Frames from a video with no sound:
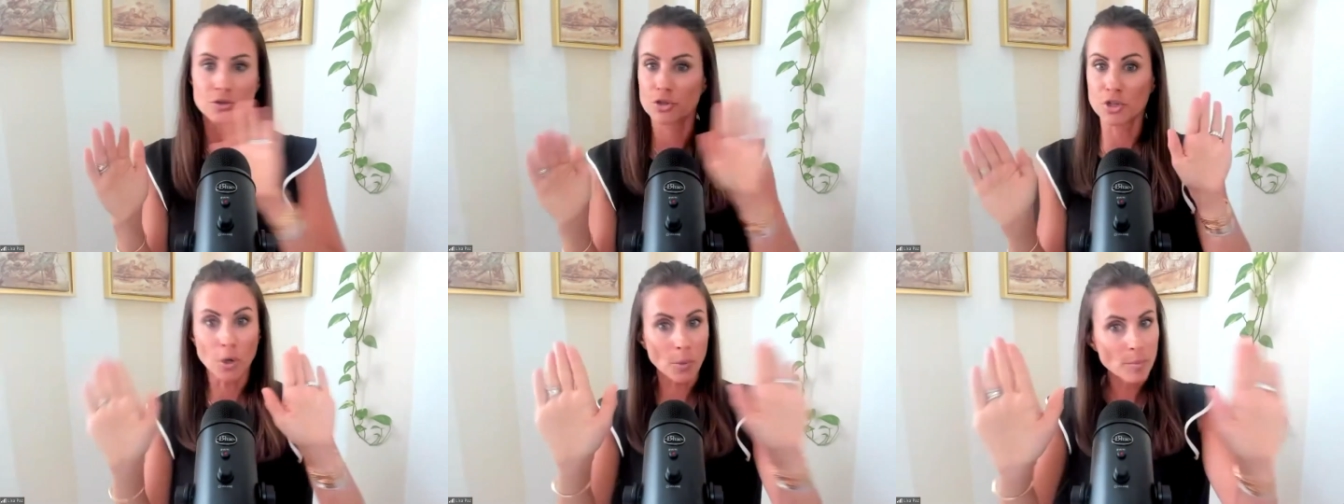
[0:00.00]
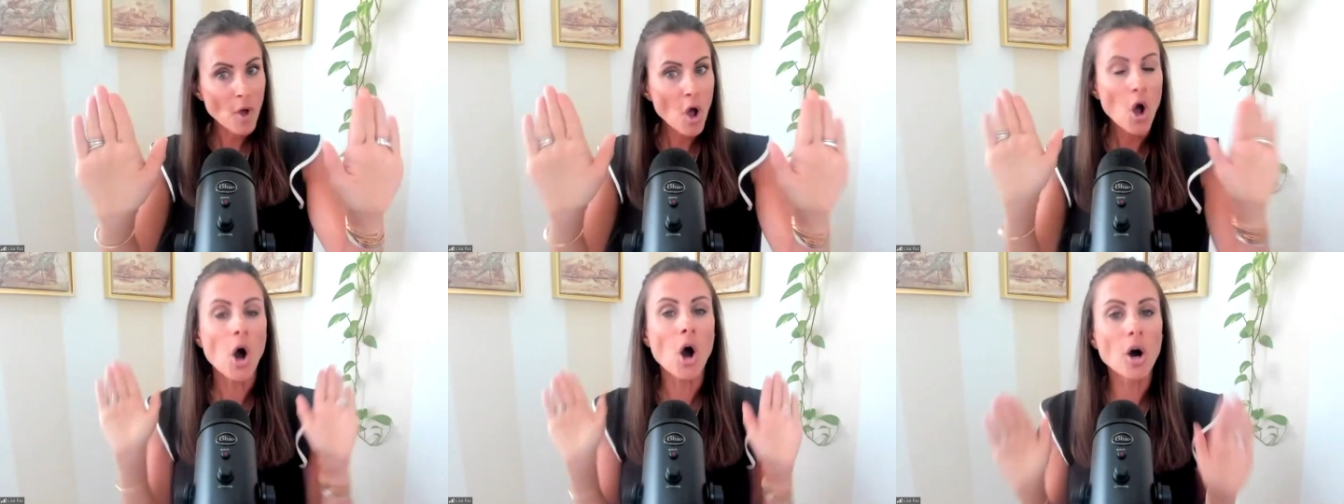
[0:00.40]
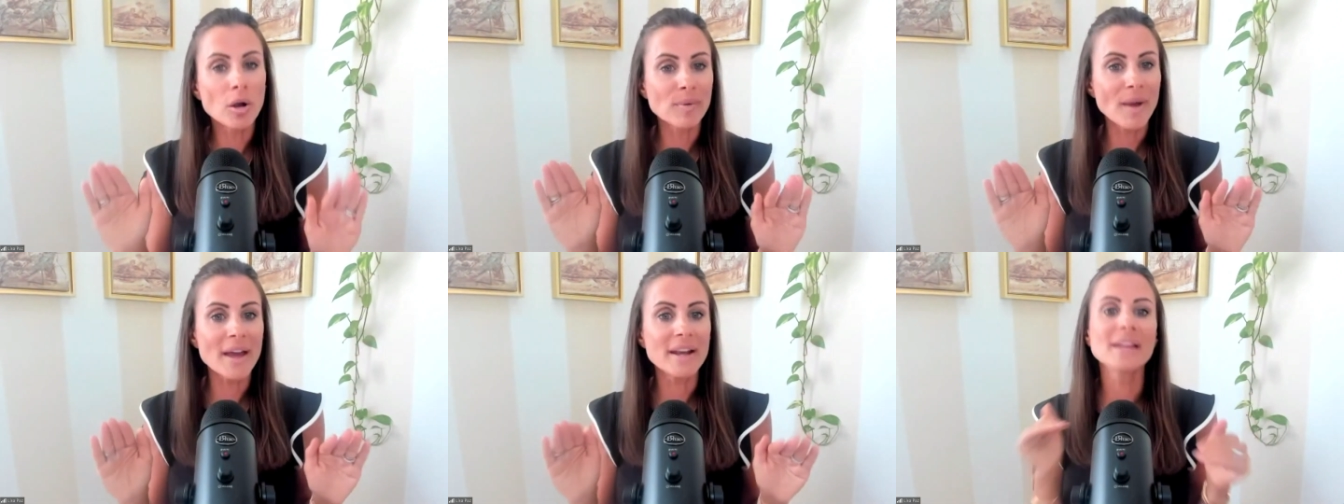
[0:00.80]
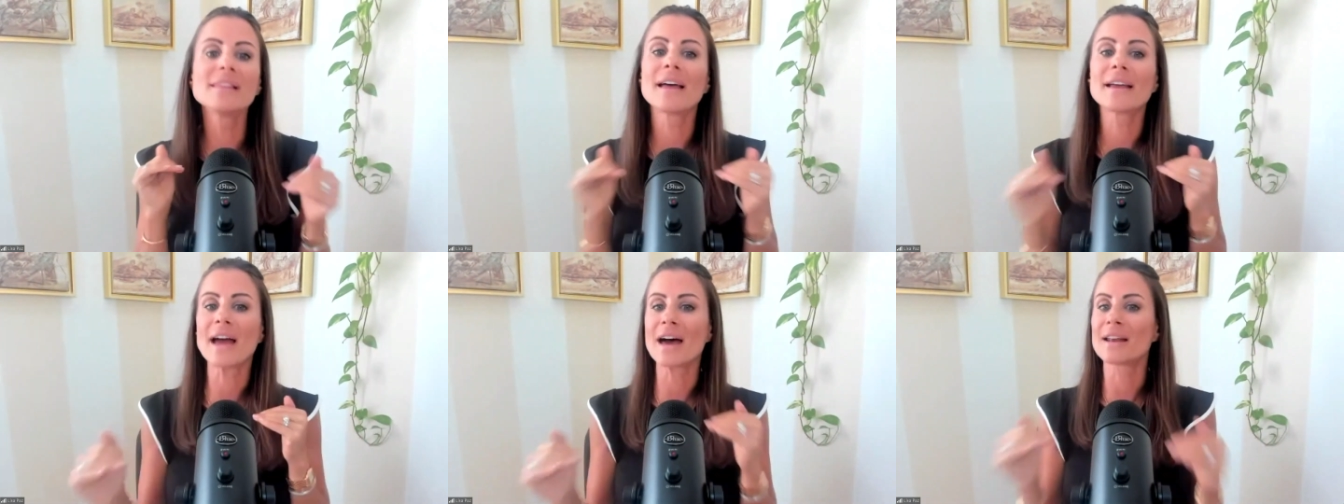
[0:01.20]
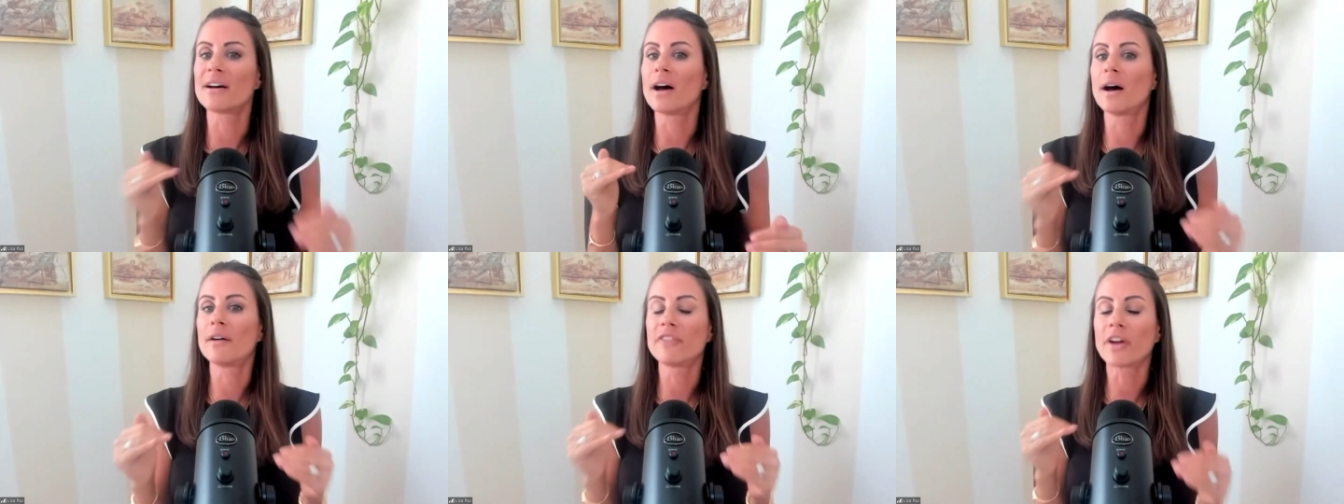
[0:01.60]
So already, like at
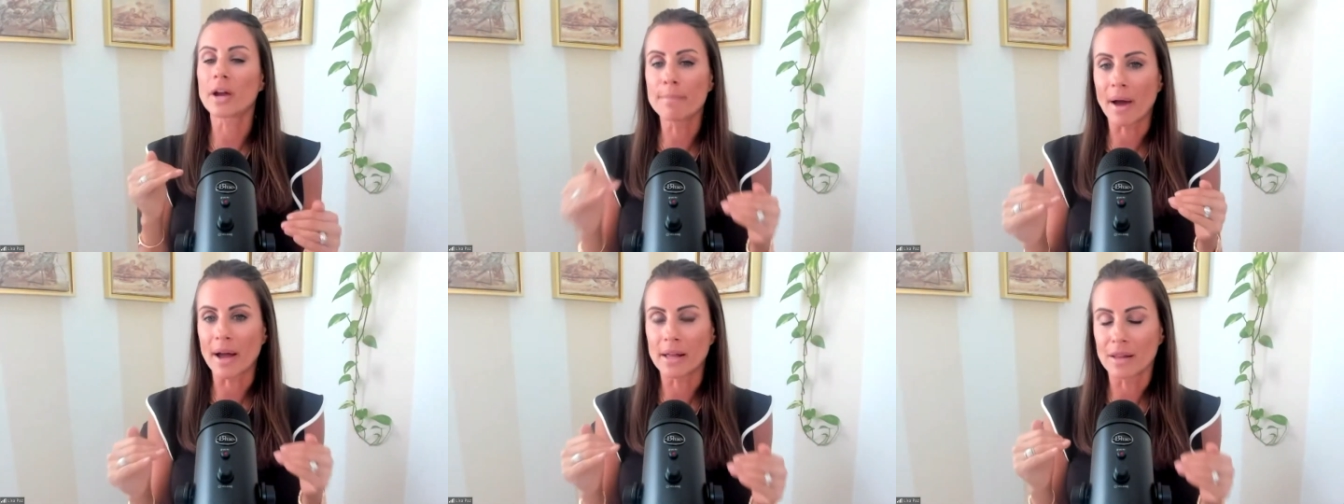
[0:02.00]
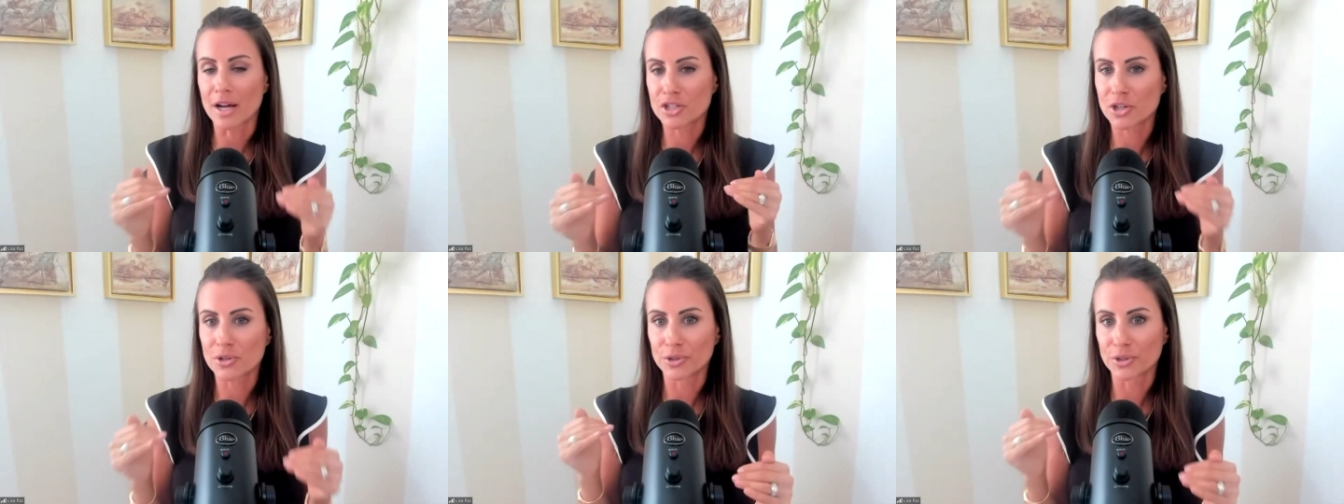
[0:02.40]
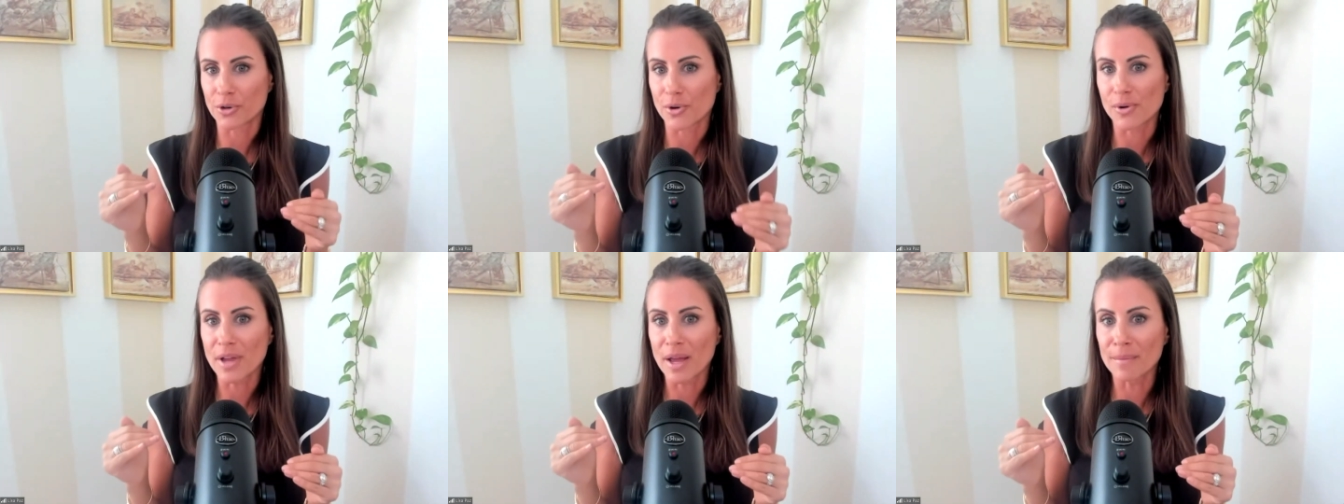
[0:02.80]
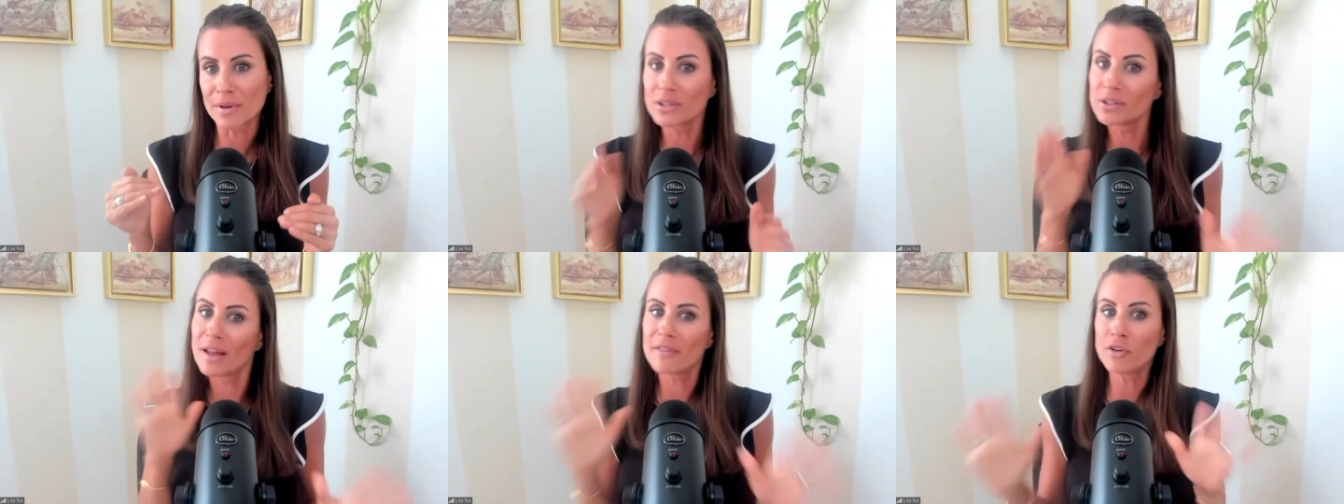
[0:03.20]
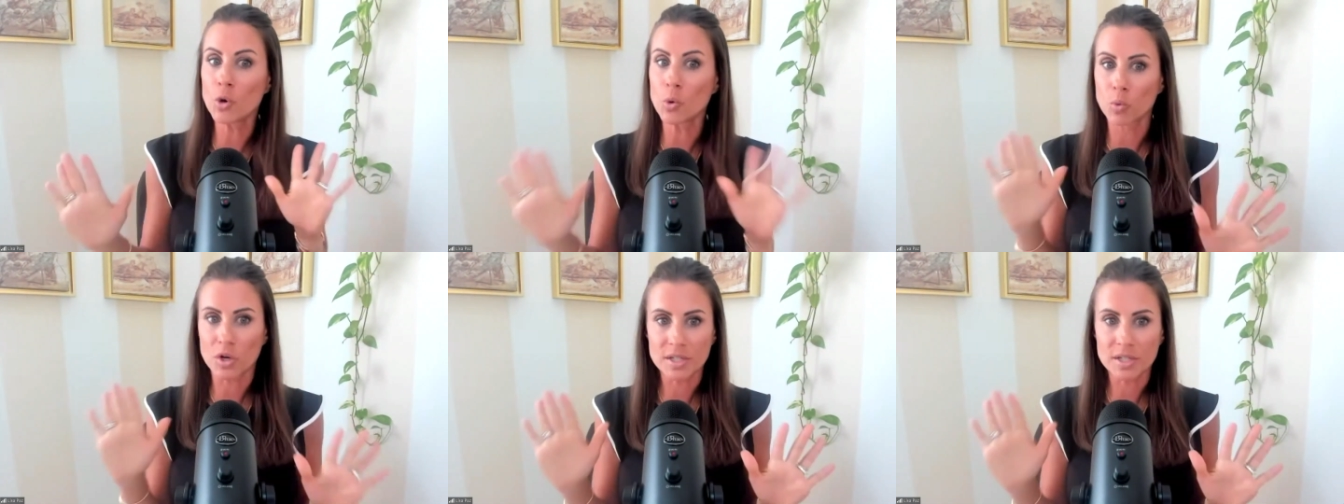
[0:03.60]
a very biological neurochemical
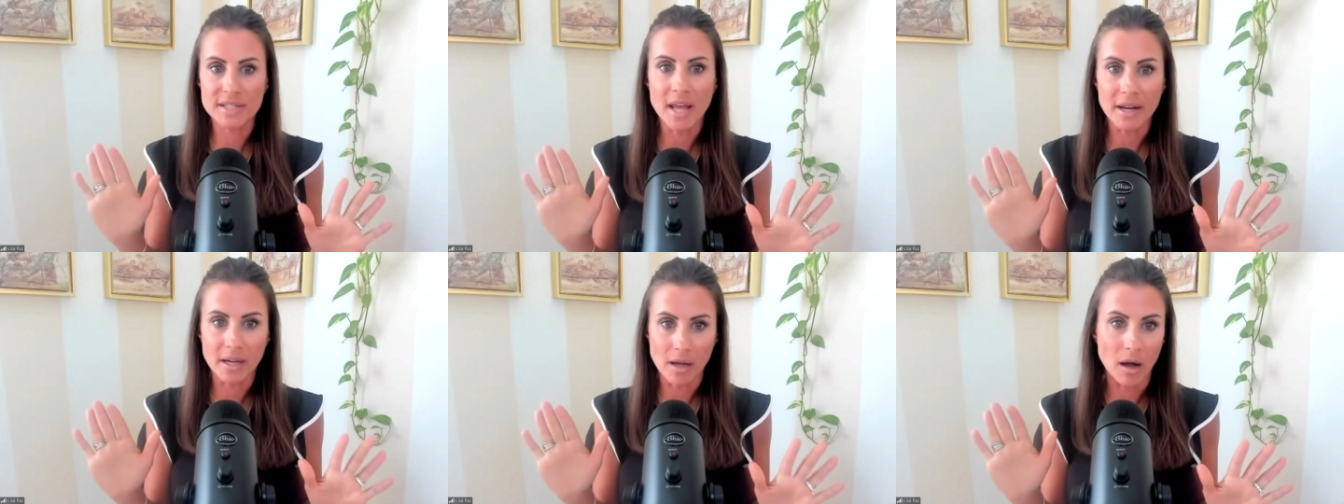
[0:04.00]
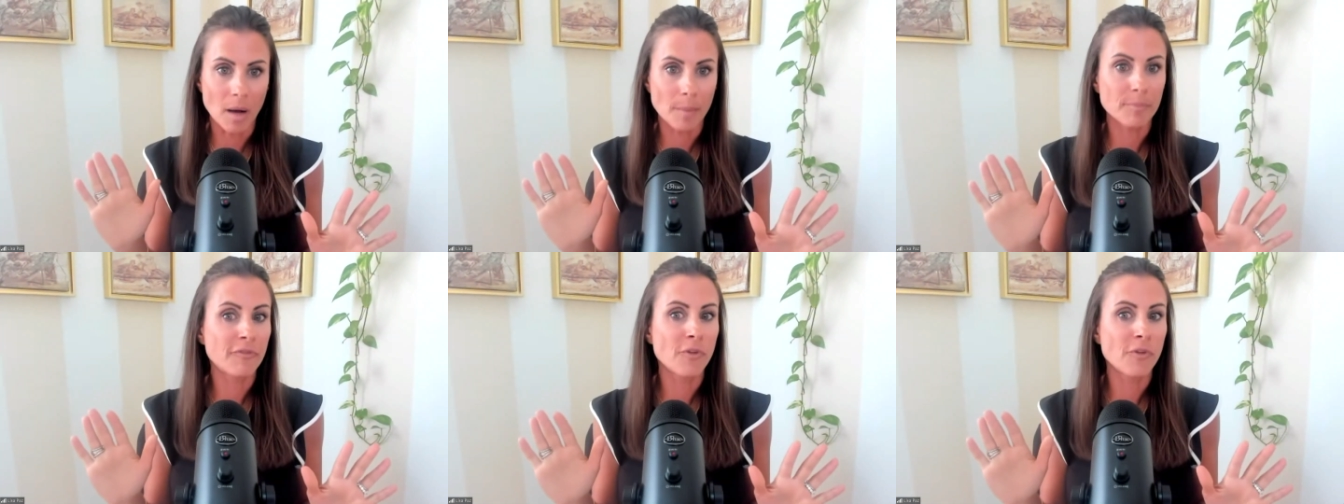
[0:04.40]
level, we're setting up